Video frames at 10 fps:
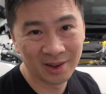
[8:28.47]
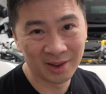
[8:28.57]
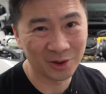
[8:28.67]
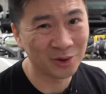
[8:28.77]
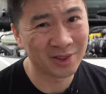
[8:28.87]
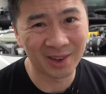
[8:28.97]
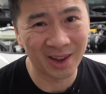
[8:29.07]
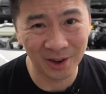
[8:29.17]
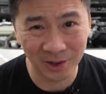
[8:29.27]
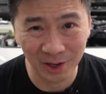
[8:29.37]
And don't
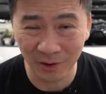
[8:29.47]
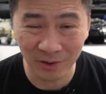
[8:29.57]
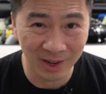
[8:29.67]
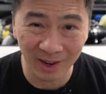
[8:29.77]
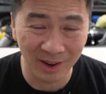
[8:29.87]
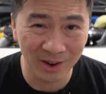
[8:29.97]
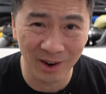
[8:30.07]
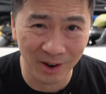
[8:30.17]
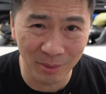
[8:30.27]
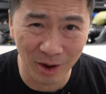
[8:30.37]
lie to yourself saying that you're
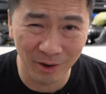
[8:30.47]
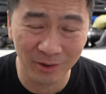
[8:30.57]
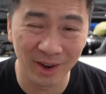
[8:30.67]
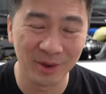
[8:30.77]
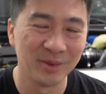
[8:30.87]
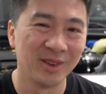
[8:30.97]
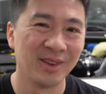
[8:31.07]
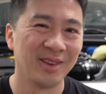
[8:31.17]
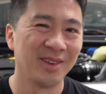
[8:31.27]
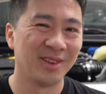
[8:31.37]
not gonna modify them.
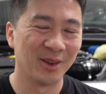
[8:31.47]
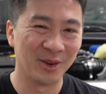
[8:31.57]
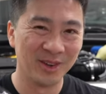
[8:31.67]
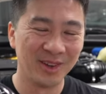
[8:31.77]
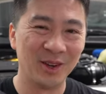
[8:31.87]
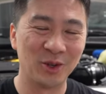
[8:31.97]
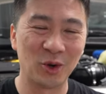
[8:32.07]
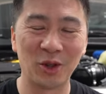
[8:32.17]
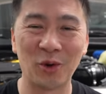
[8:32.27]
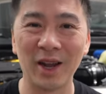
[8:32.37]
So
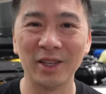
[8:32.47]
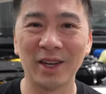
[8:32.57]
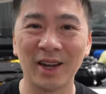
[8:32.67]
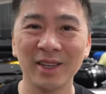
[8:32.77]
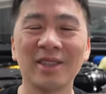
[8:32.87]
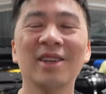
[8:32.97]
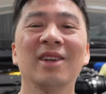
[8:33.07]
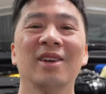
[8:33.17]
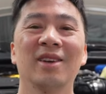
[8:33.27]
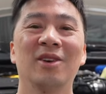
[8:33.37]
enjoy the ride, you guys.
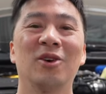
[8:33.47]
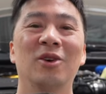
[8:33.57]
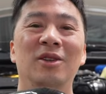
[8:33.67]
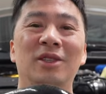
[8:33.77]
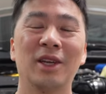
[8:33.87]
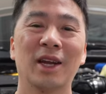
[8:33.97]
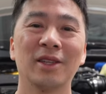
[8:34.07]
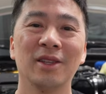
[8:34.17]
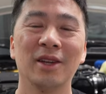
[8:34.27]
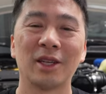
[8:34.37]
See you
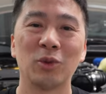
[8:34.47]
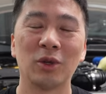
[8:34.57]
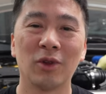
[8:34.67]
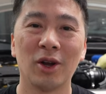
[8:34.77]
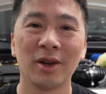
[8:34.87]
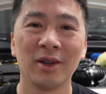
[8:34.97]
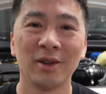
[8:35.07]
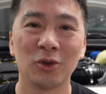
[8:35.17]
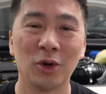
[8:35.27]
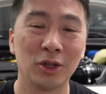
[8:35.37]
guys in the next week's vlog.
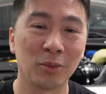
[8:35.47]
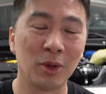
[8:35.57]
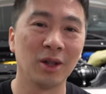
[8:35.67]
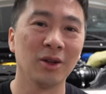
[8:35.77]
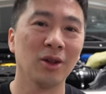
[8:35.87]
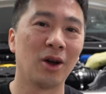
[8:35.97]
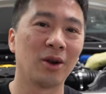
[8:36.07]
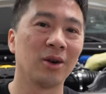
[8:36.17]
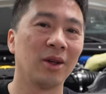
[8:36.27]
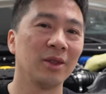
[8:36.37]
Sorry it took me a little
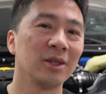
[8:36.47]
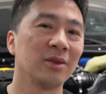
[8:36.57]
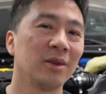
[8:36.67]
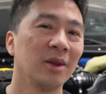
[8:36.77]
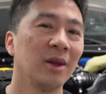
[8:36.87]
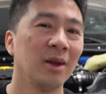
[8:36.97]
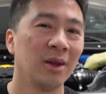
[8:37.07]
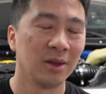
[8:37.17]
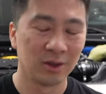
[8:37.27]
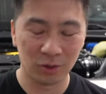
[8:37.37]
longer on this
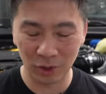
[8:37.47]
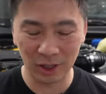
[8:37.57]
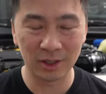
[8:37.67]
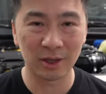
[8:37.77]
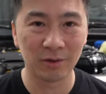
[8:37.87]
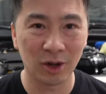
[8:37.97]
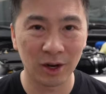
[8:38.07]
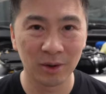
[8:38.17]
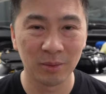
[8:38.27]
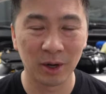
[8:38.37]
to release this
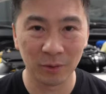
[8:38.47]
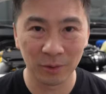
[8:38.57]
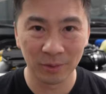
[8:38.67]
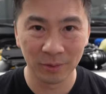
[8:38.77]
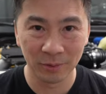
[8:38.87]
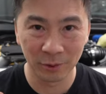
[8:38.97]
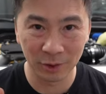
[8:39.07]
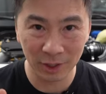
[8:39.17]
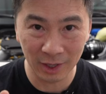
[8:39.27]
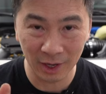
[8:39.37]
vlog, but We'll
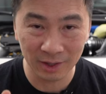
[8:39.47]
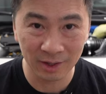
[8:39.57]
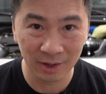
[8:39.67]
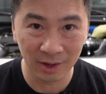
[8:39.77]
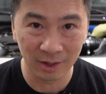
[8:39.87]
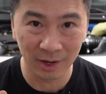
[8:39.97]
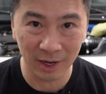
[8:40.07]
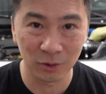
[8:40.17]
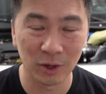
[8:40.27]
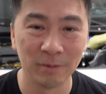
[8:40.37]
see you guys in the
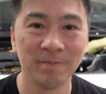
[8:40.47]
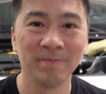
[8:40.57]
next one.